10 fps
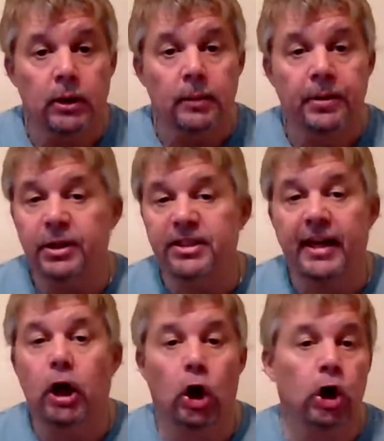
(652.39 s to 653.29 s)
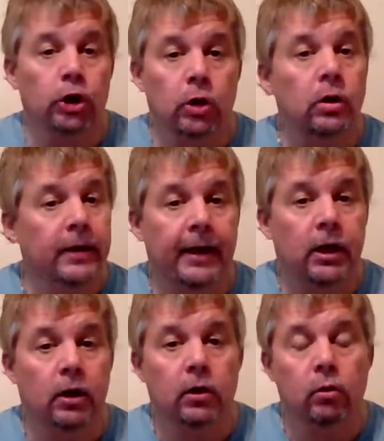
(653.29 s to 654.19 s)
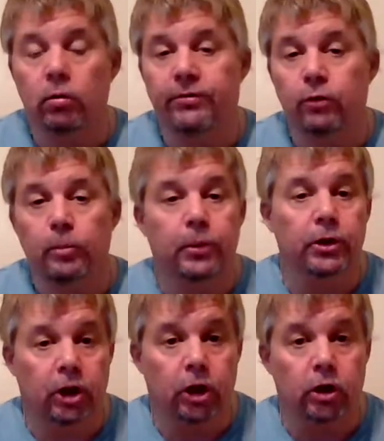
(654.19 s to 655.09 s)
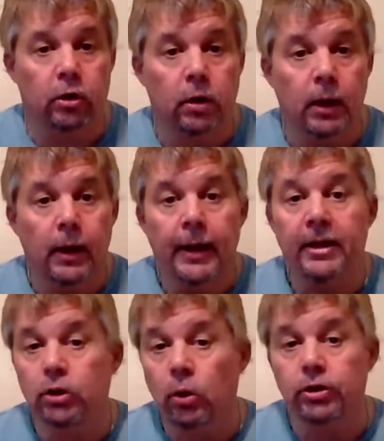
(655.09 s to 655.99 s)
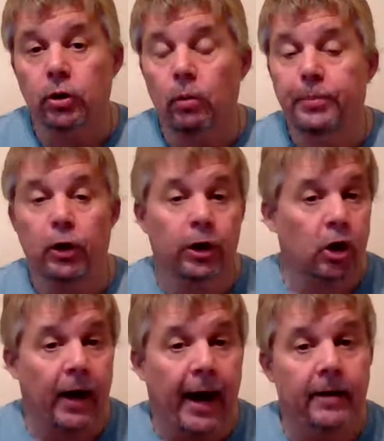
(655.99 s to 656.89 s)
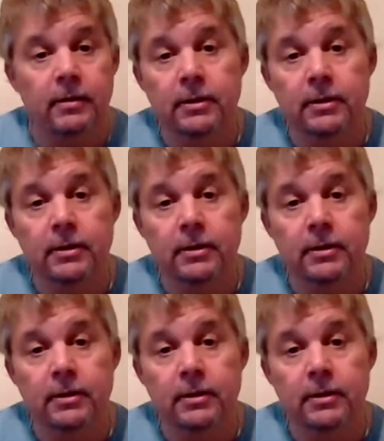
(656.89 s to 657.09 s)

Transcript: Because a colonel, lieutenant colonel, or a full-board colonel is also a bureaucrat.